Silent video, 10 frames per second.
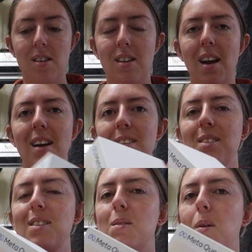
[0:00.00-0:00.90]
yeah, so
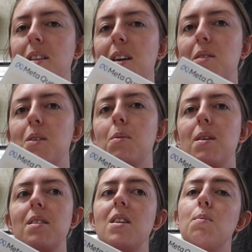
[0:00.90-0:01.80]
it's his birthday and Christmas
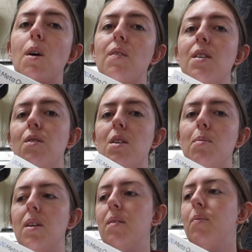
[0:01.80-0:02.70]
present. His birthday's already
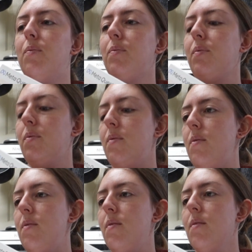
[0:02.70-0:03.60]
been. You
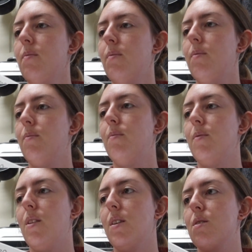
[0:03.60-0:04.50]

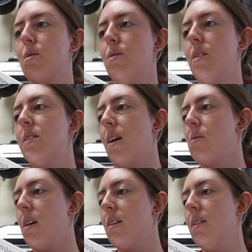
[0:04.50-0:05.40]
think it's cool? Do you think Dad will
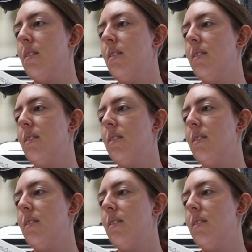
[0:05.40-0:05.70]
like it?